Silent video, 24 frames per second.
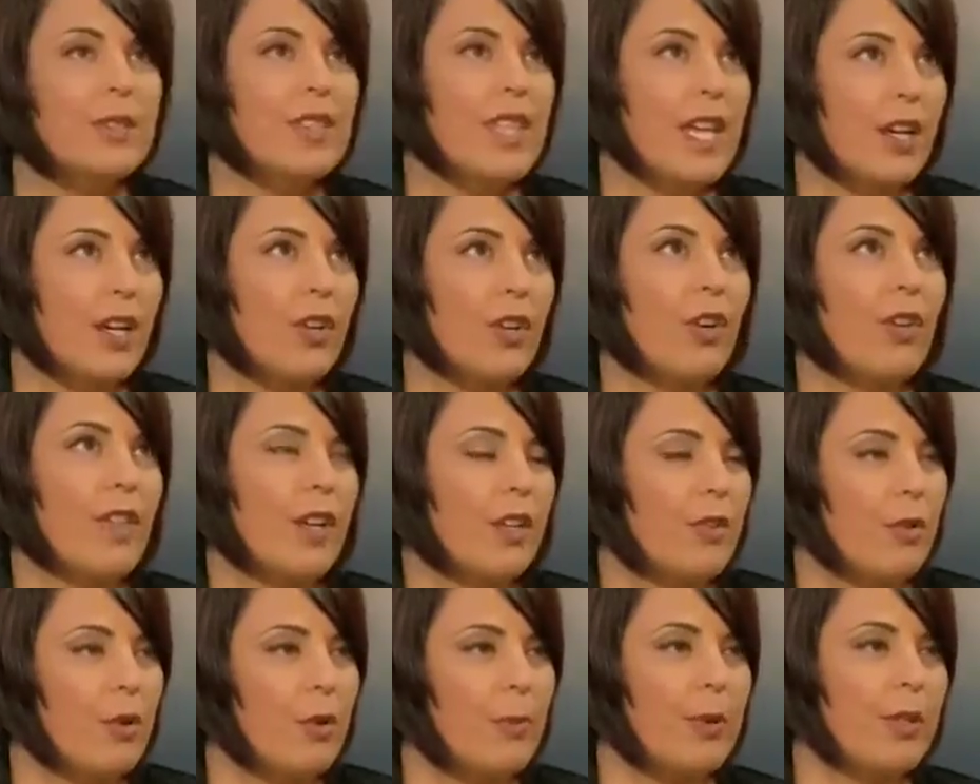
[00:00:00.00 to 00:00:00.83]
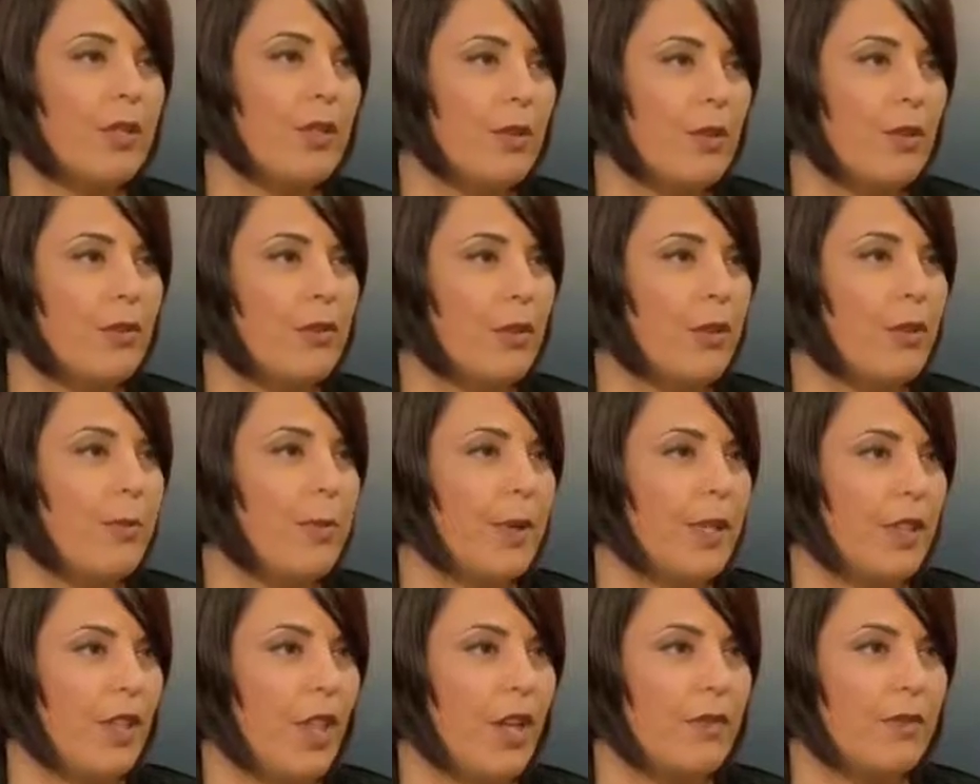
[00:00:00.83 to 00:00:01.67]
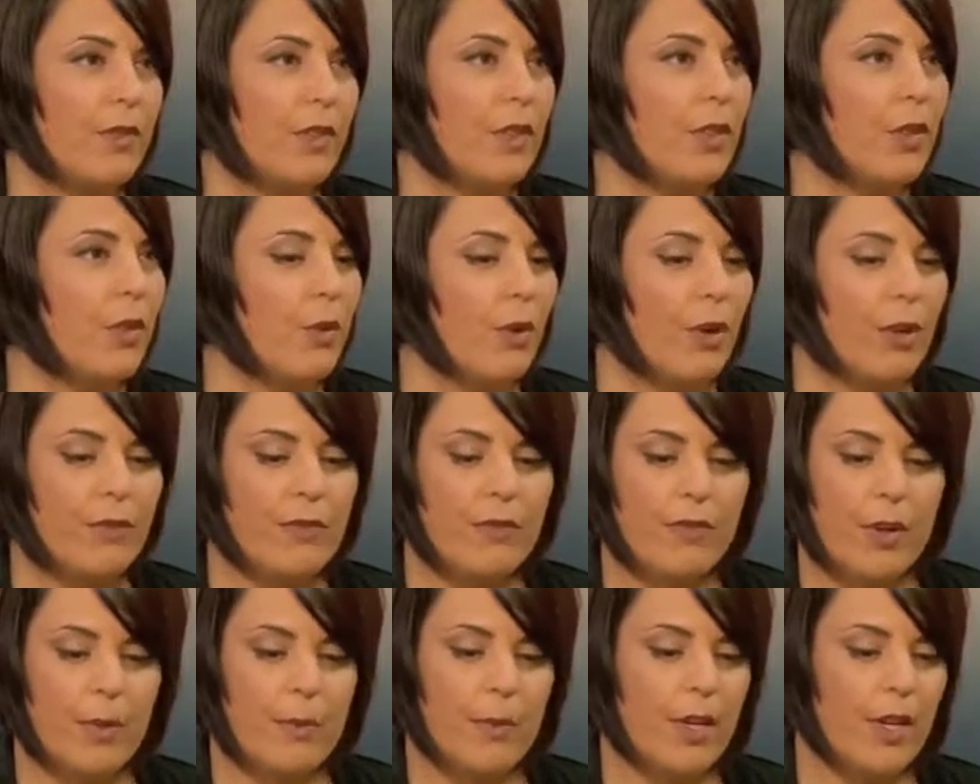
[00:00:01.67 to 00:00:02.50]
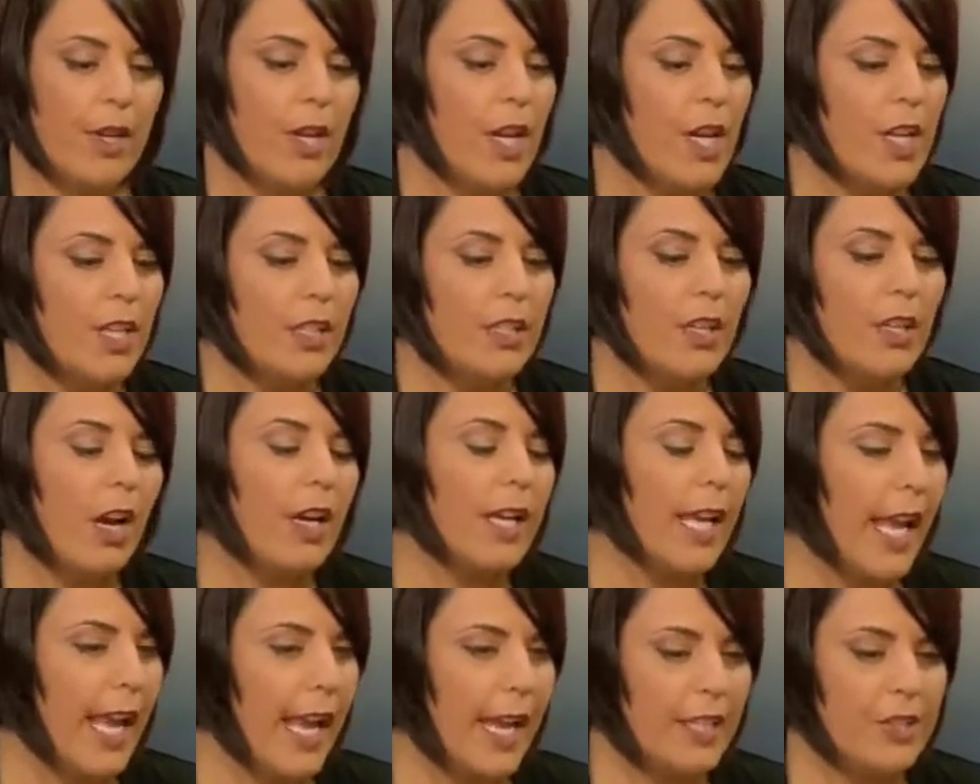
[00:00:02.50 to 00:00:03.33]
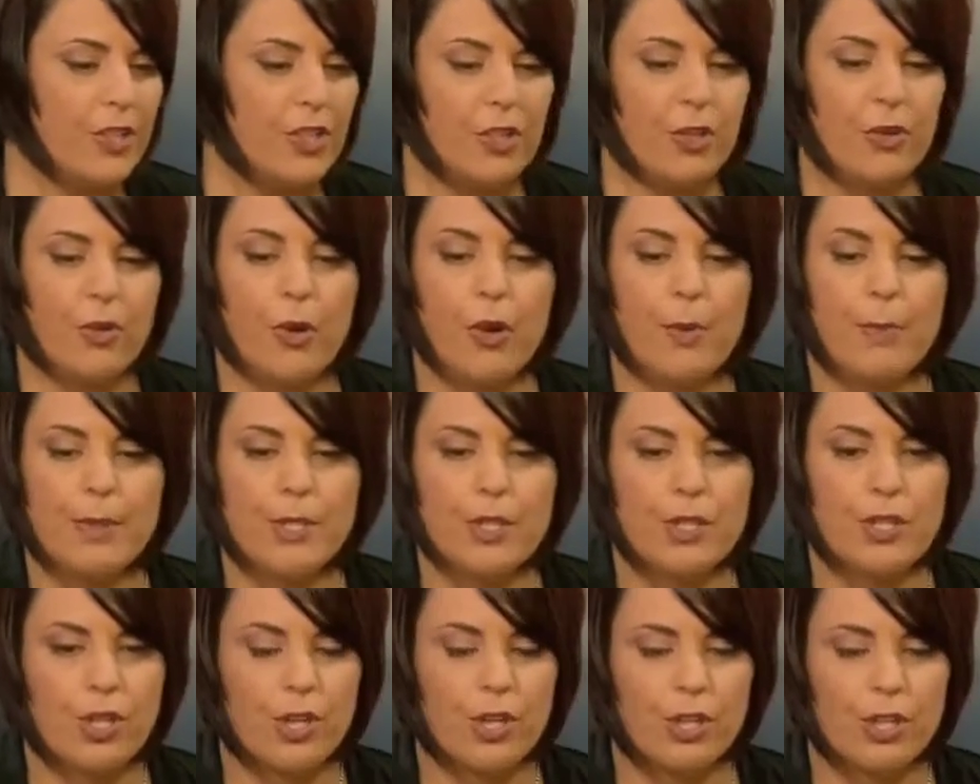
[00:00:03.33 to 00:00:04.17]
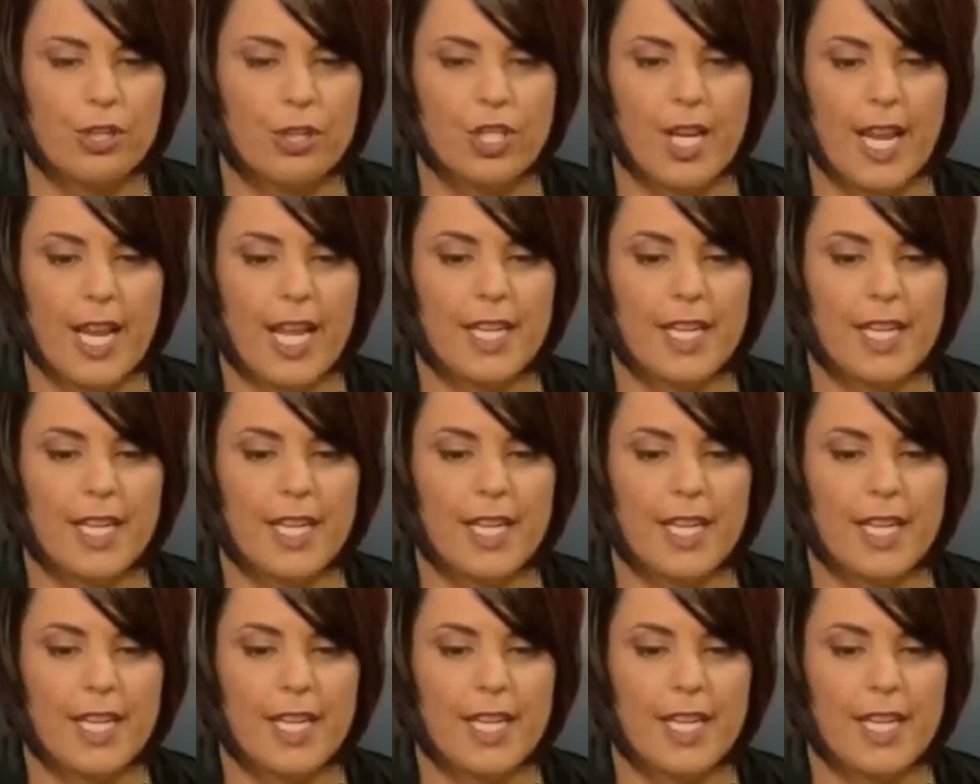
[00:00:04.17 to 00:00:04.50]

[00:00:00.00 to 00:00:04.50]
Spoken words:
was that girl that grew up in youth group and loved the Lord from a young age and grew up in church.